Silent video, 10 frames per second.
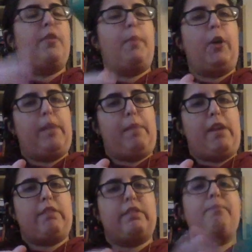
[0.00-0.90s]
The Burning
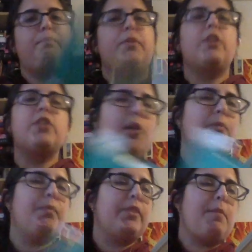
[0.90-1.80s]
Maze. So
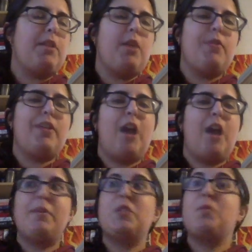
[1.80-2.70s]
let me know in the
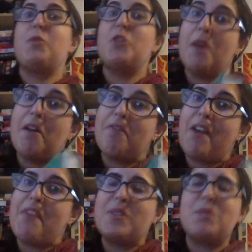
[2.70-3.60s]
comments what you have
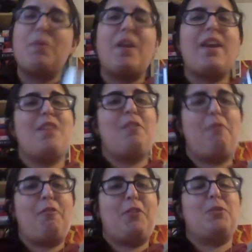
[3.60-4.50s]
read this week in the
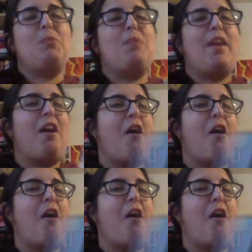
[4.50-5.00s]
first week